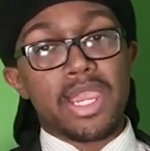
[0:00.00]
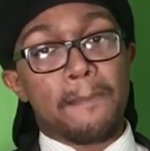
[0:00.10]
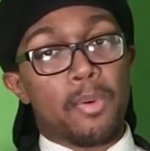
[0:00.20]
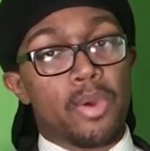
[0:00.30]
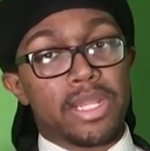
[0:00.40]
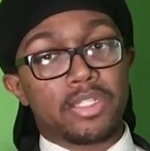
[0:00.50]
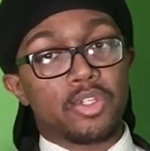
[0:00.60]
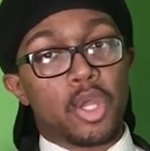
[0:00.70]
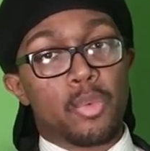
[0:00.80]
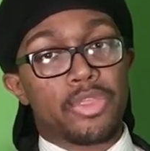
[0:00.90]
important to
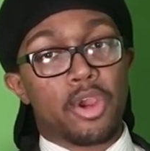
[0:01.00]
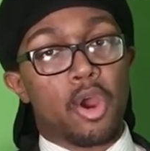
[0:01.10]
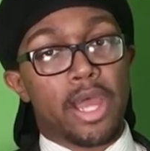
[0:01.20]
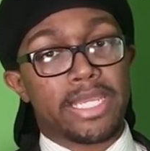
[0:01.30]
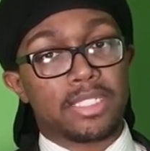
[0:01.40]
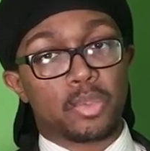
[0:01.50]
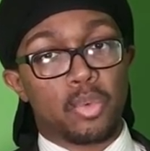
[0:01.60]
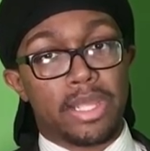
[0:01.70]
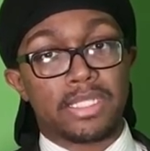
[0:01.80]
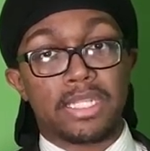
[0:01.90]
know what your audience
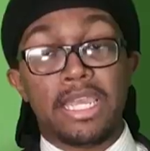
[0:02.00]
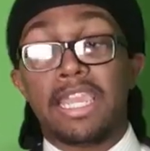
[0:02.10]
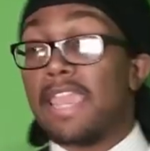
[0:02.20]
wants.